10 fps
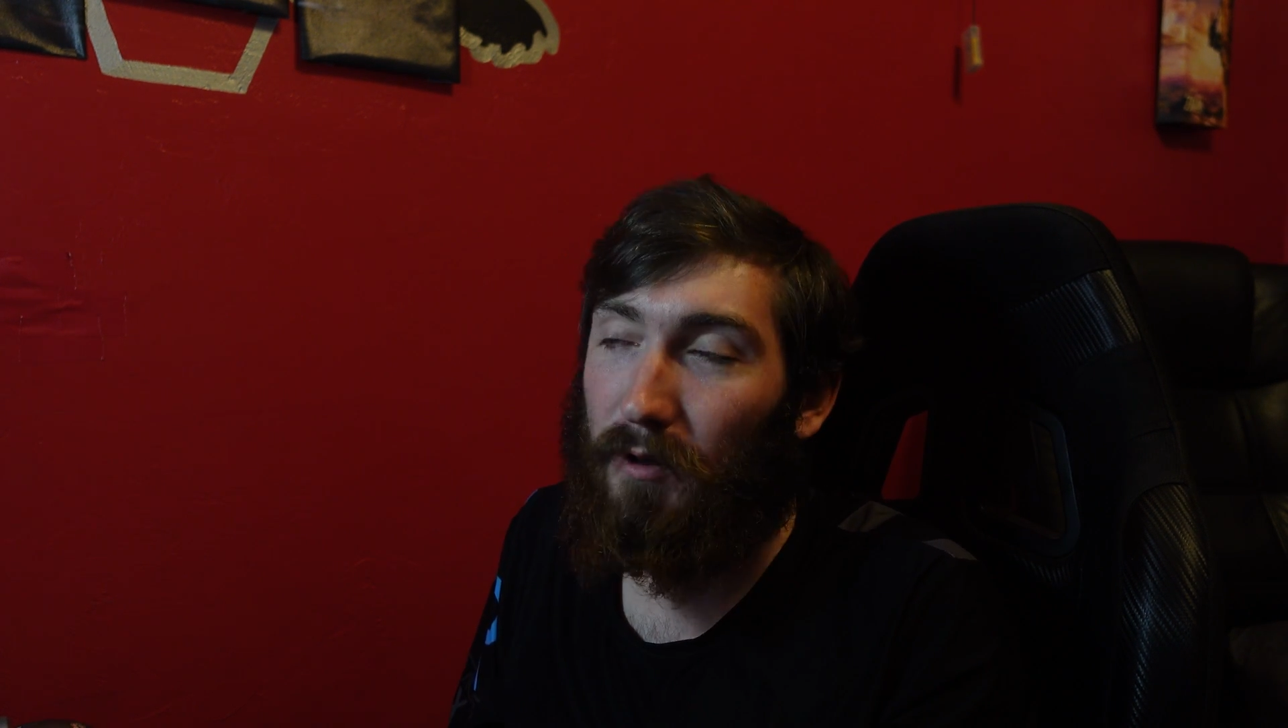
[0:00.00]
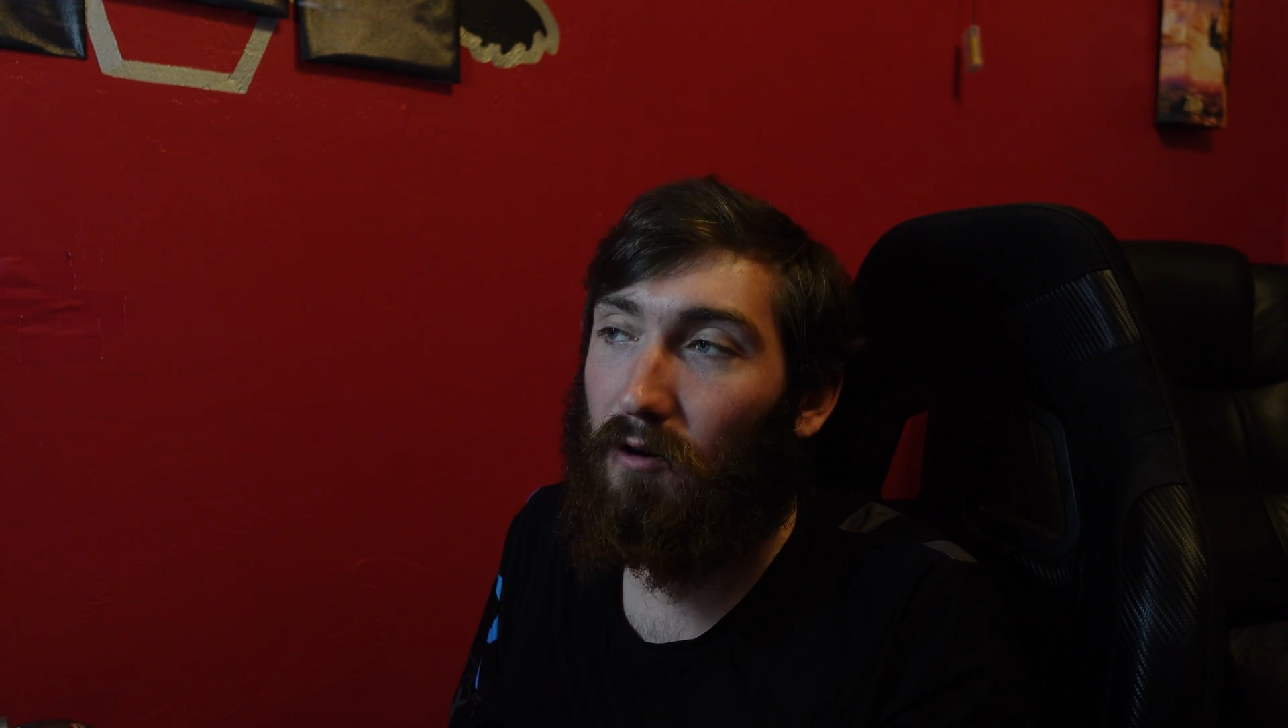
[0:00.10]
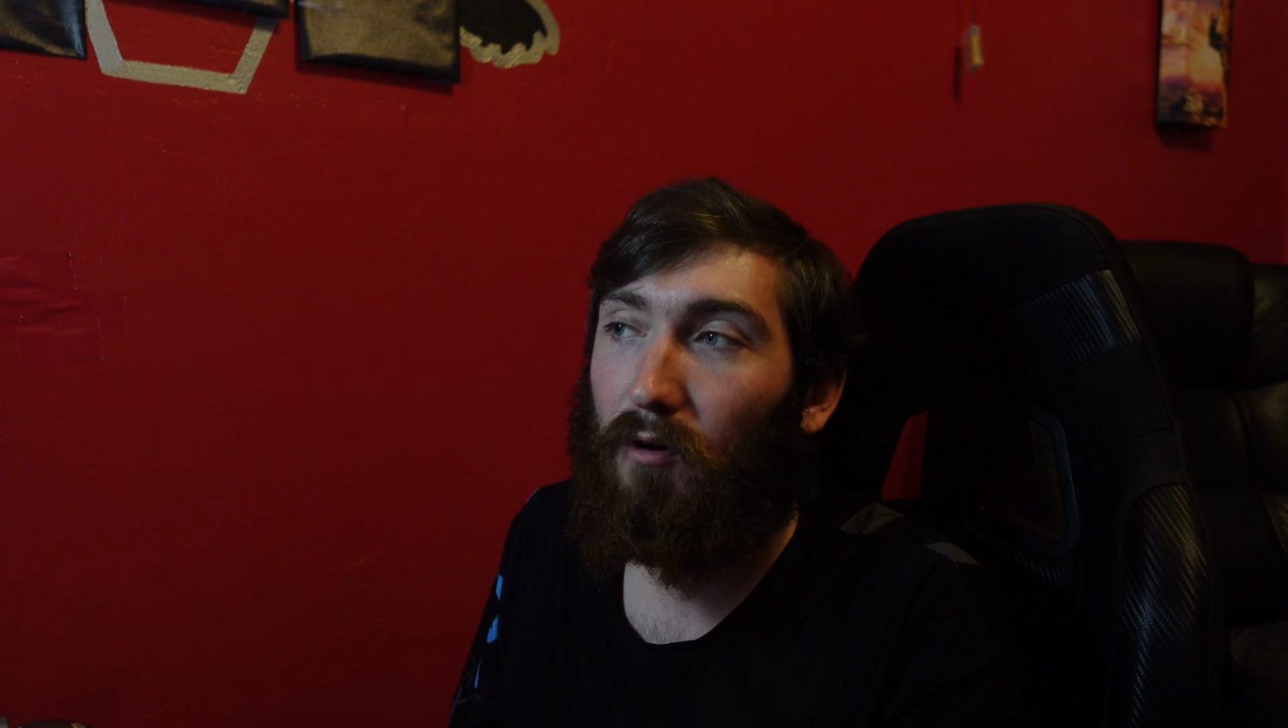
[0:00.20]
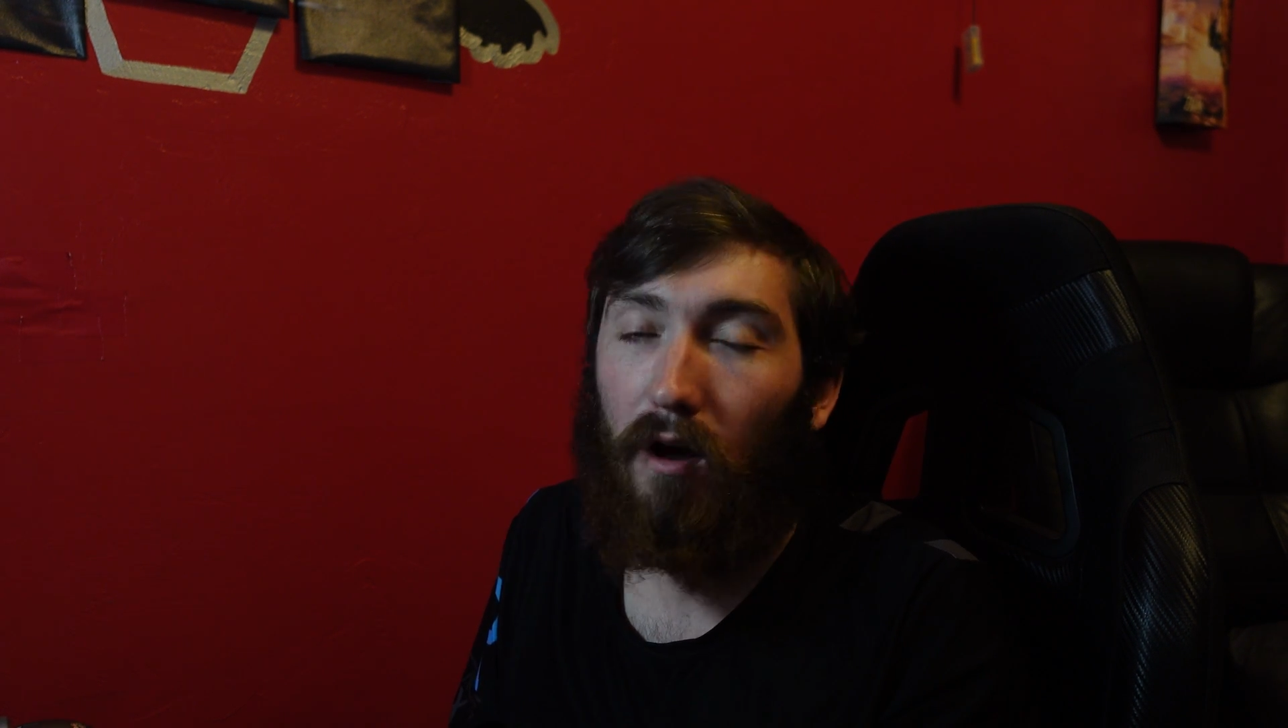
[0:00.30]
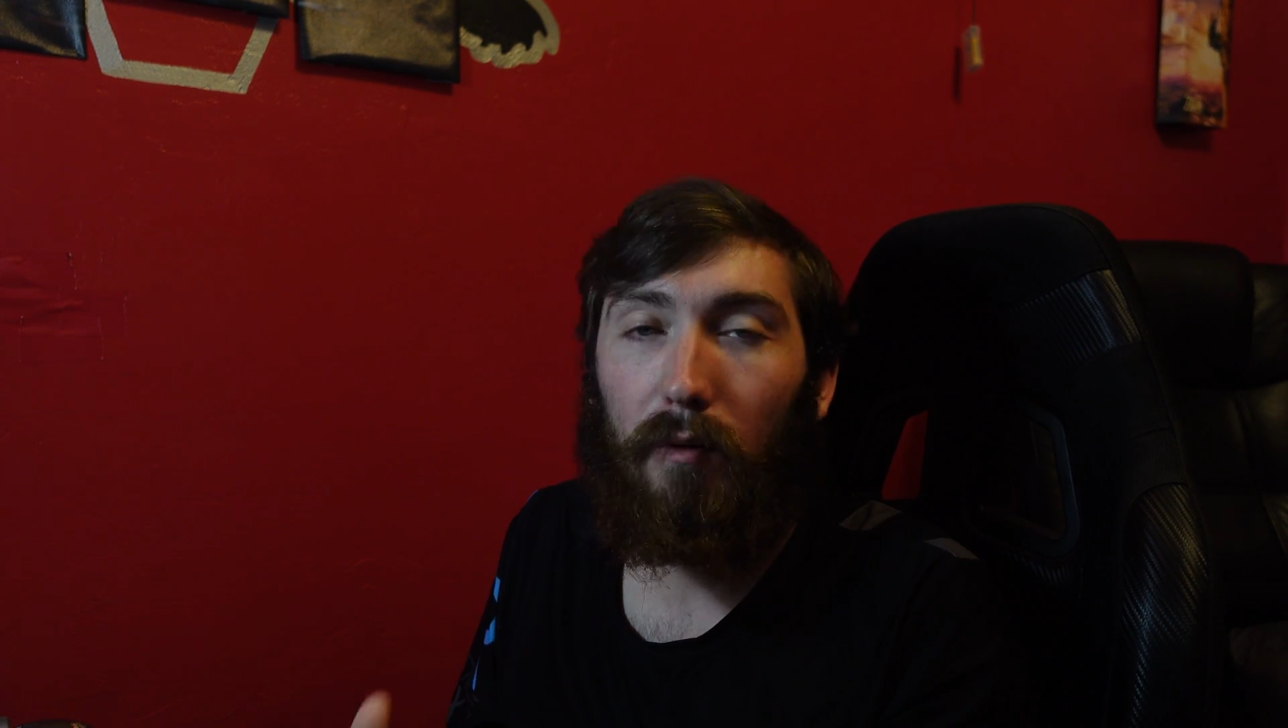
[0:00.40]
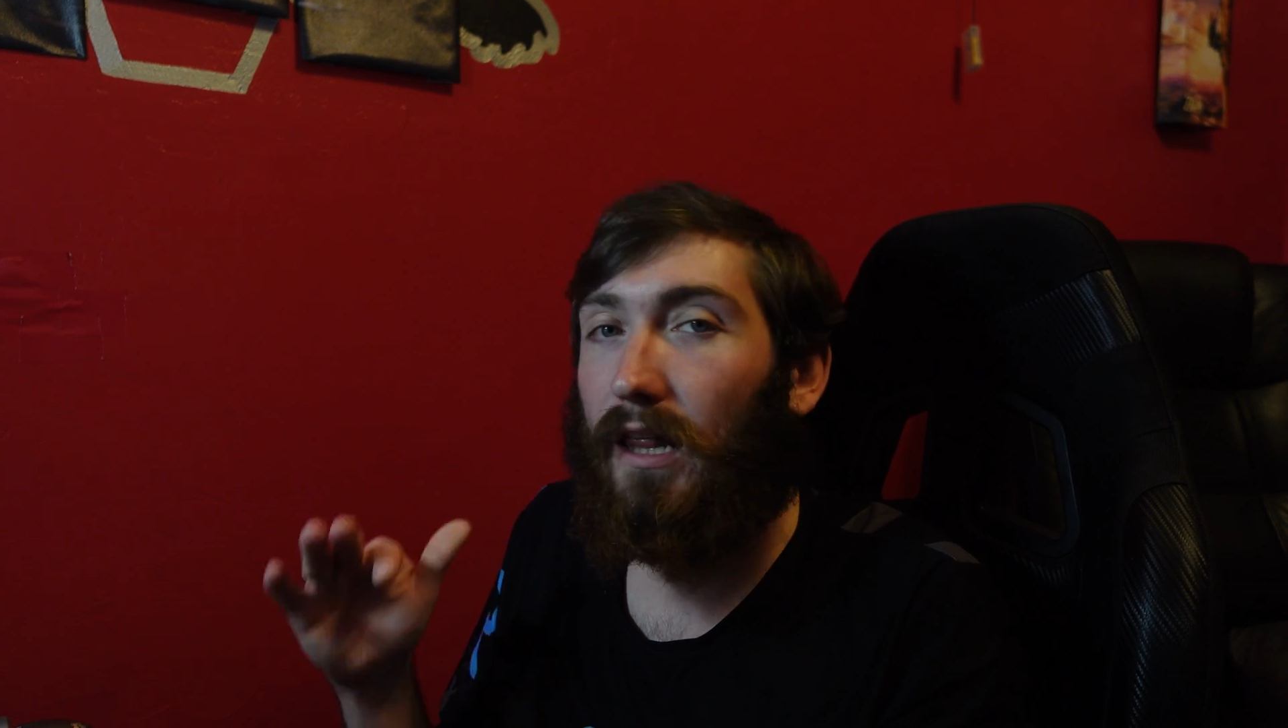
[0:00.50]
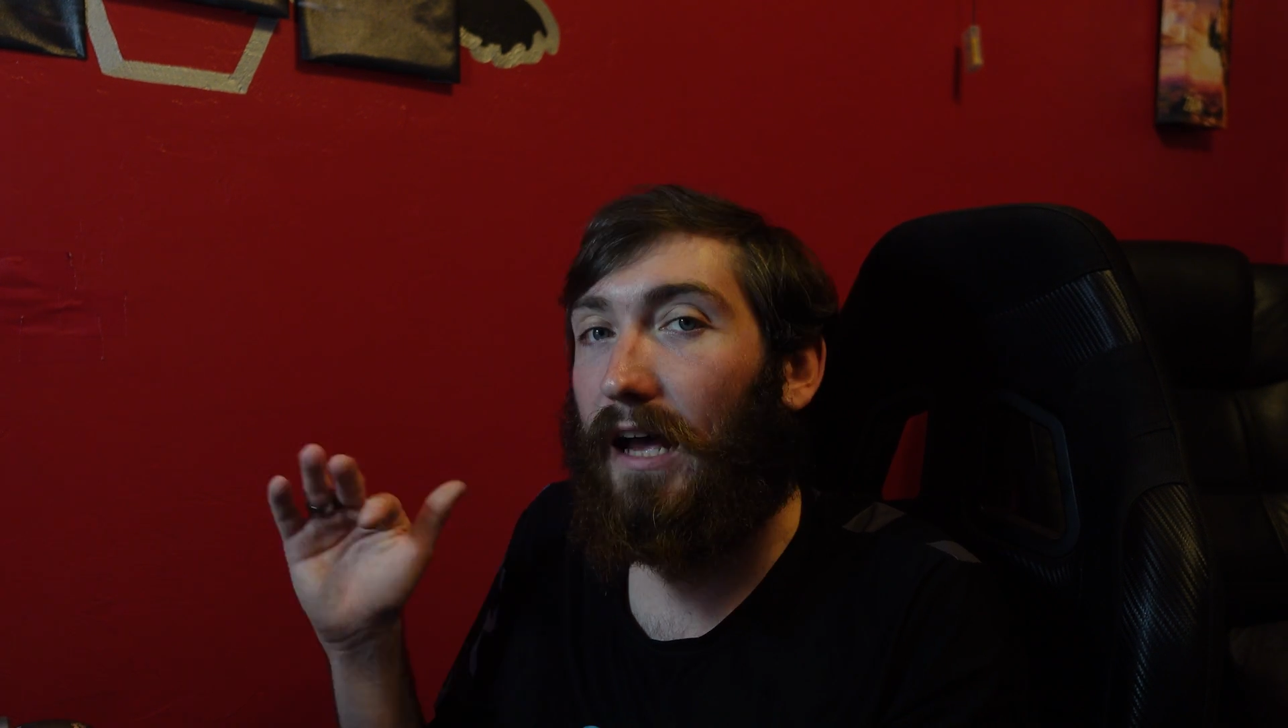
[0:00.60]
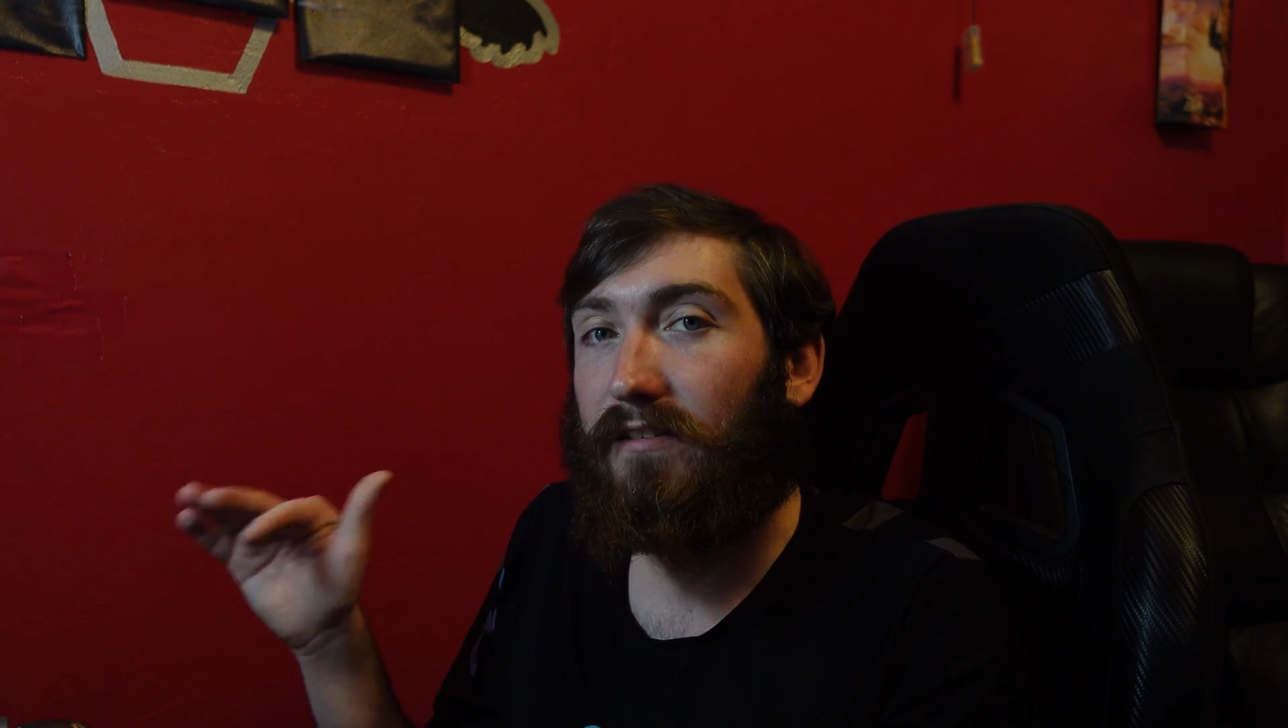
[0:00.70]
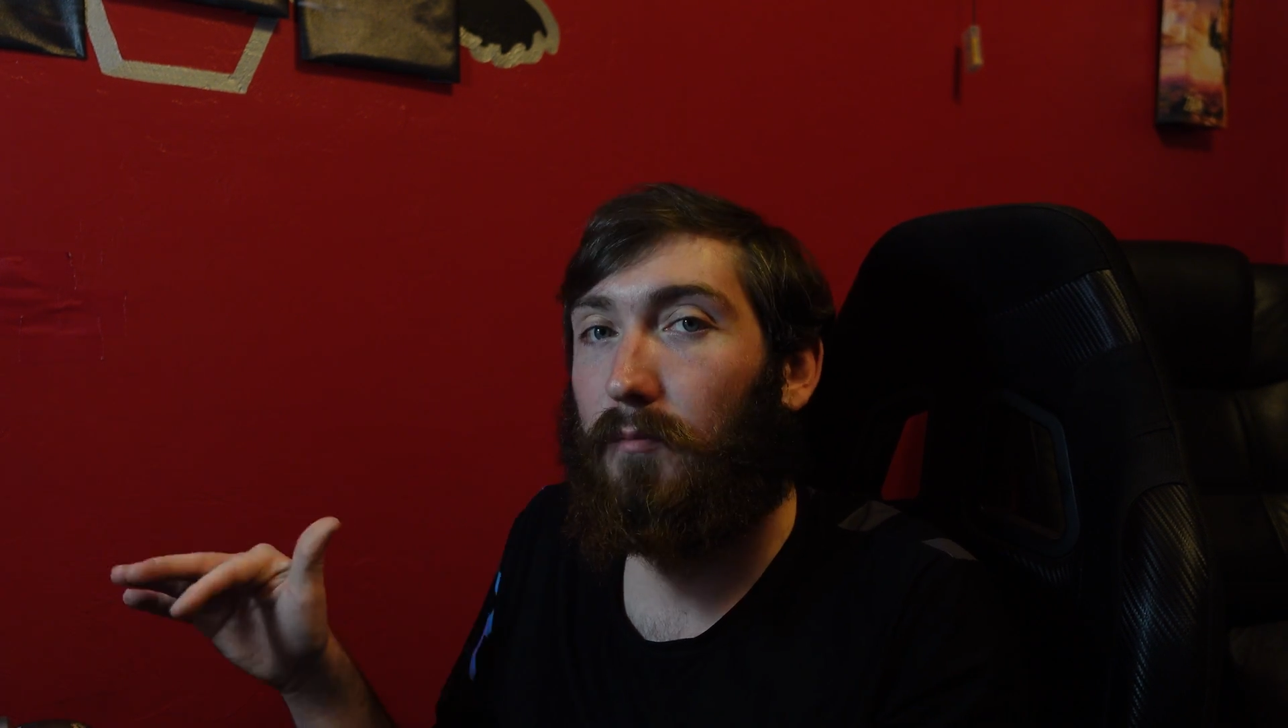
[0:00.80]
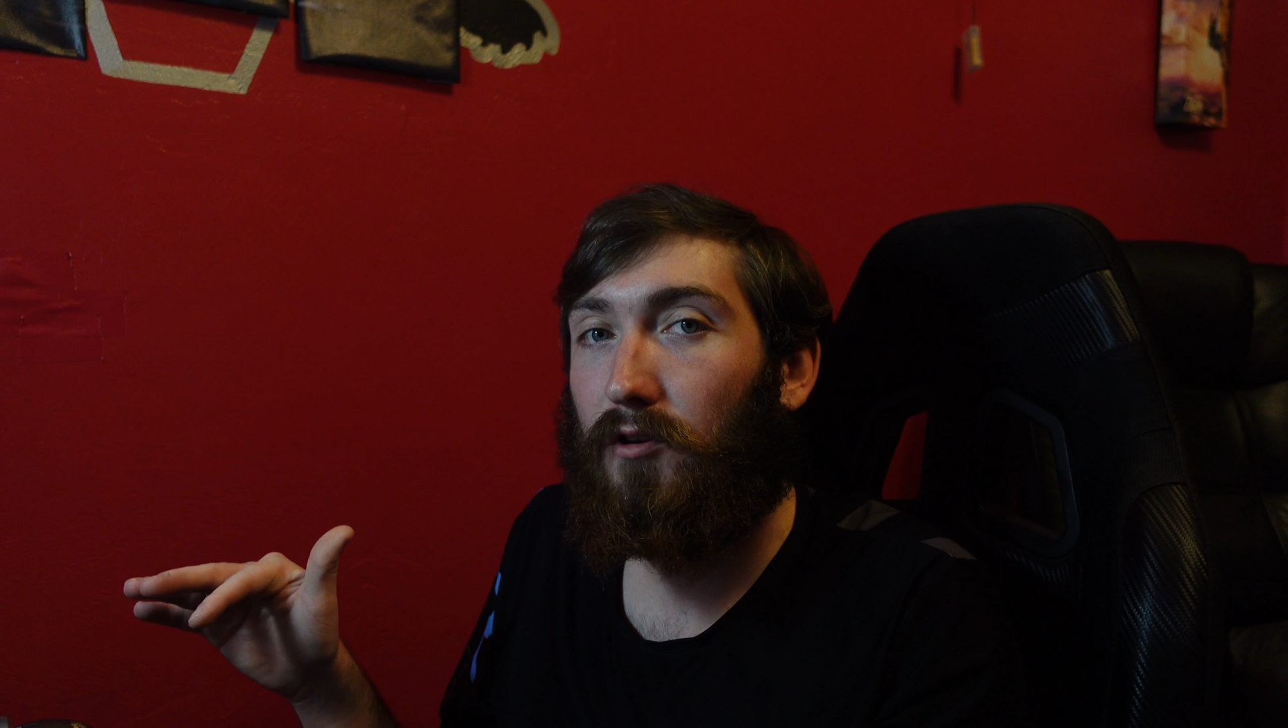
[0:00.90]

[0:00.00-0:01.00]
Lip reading: it'll probably last up